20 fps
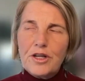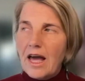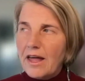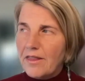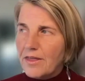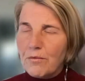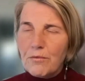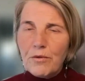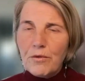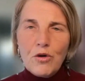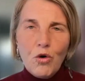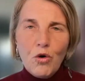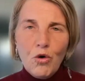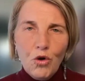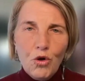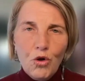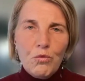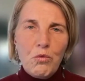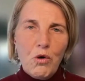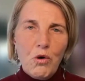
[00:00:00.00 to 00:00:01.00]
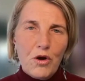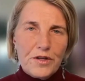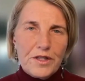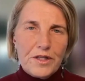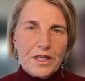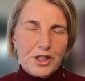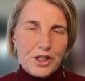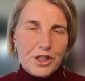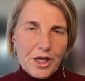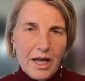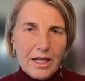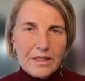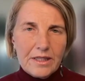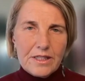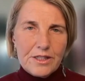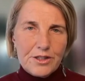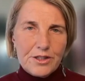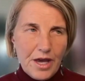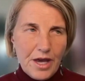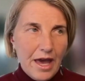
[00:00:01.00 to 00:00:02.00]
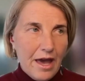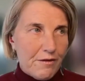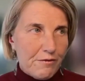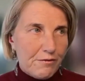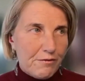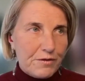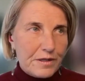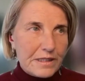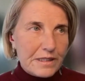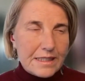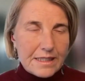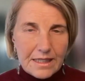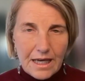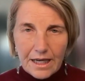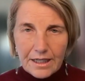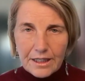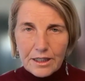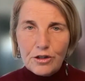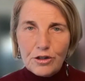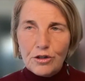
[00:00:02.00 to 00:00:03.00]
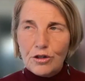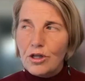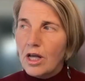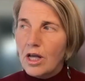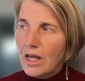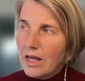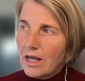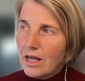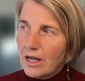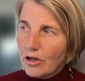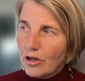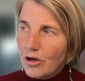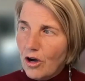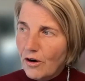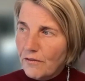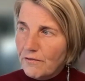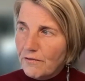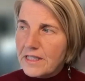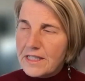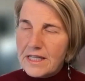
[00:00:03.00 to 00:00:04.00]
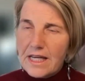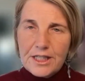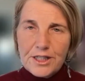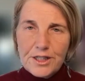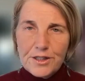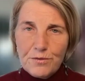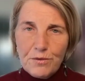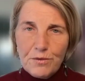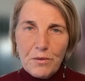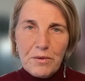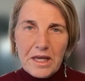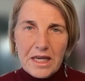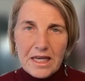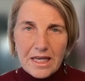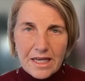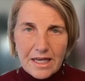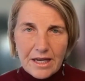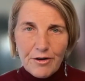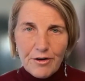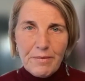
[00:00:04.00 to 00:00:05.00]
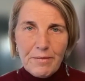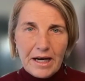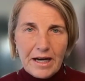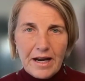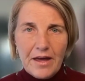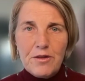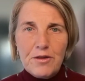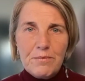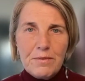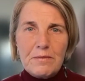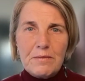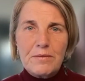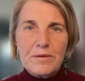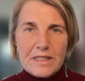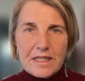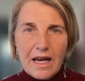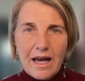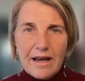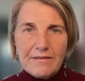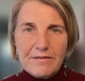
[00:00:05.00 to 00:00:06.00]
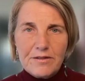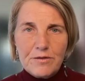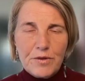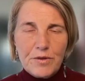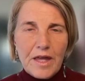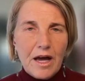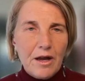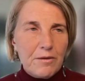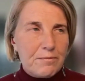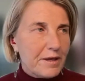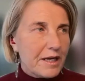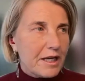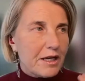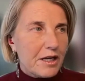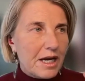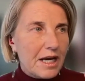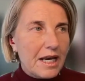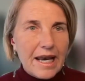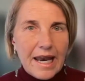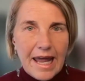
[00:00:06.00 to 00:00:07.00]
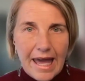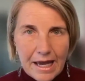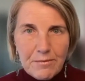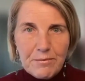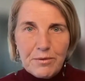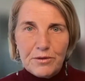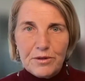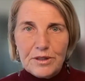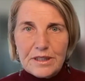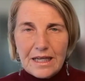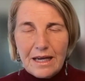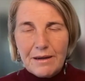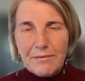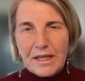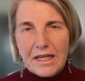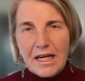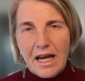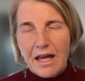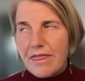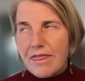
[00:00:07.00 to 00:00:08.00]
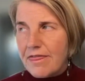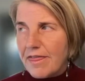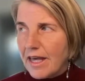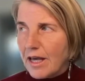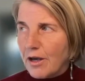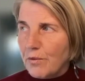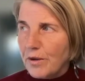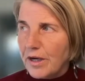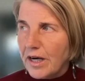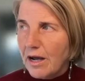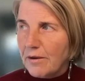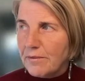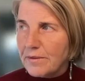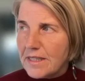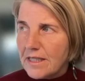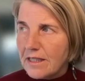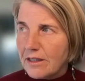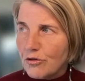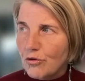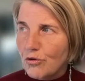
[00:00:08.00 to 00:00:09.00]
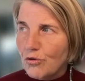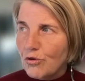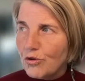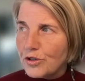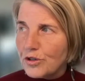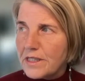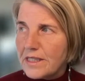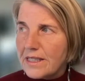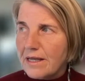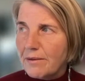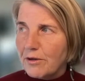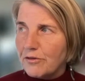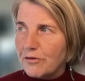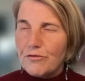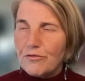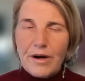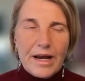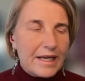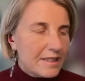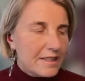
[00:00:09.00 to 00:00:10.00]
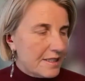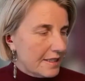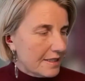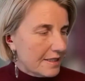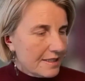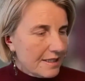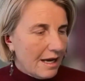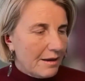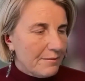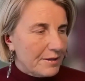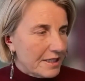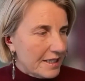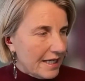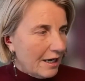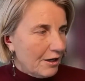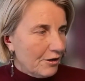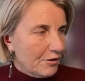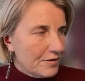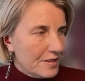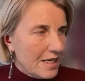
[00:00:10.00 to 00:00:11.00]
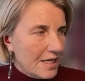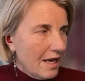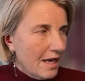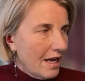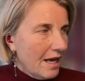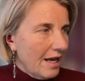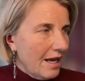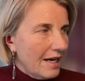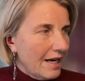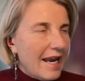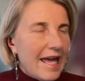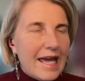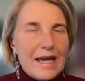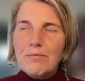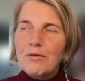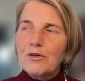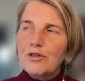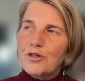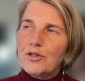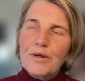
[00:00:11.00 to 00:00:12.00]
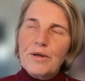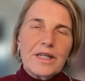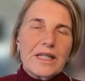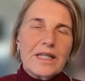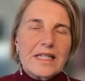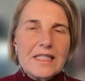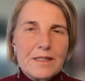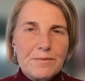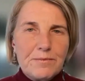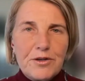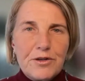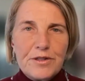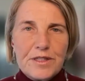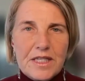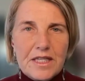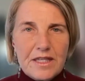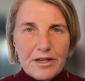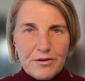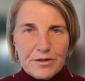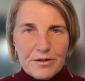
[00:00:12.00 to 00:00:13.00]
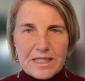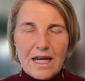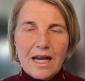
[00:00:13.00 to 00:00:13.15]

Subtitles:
I think we all want the chance to have subtle conversations where we hear about other people's lives without being labeled. I mean, I think when I was at court, someone rang and said, Simon Dallows labeled you a conspiracy theorist.